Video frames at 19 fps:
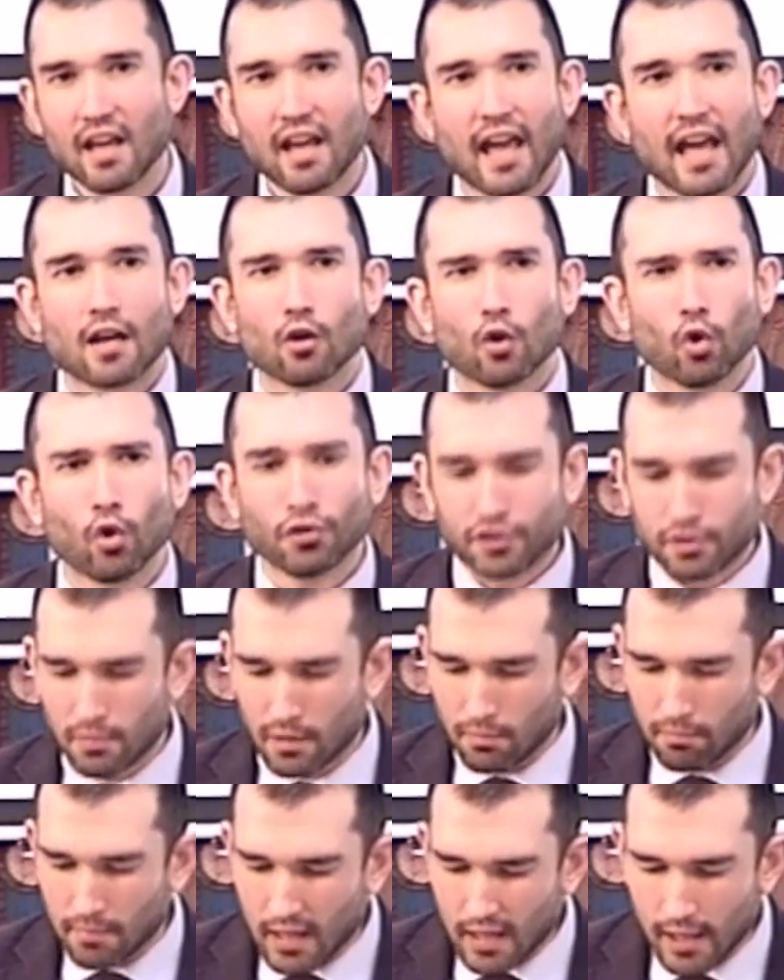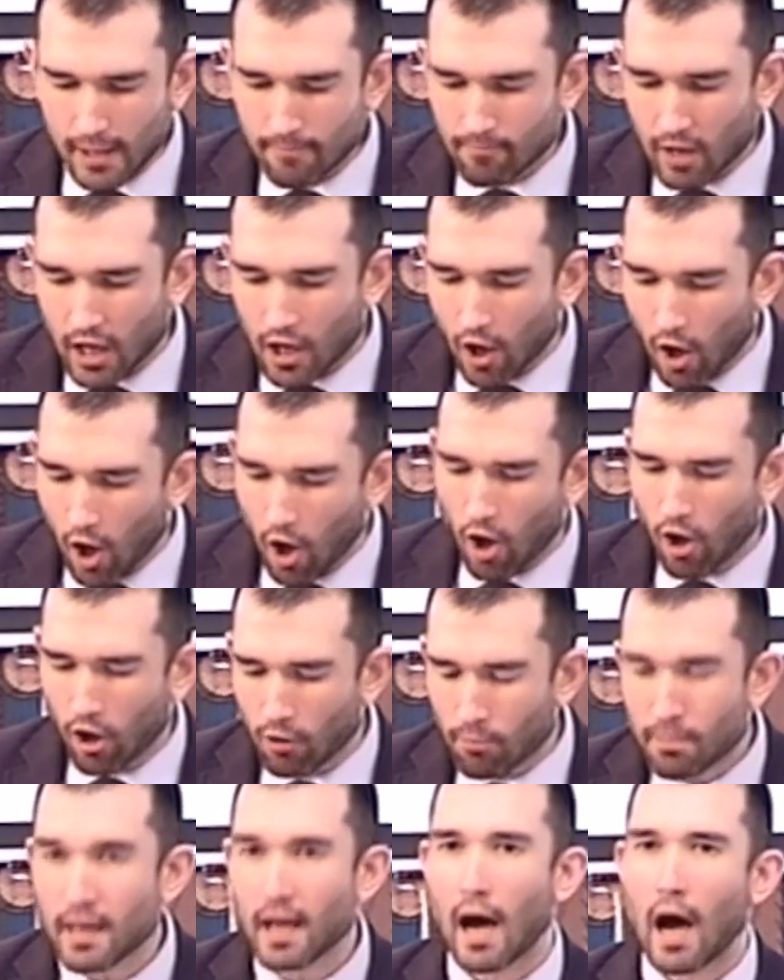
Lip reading: and ultimate meaning can all be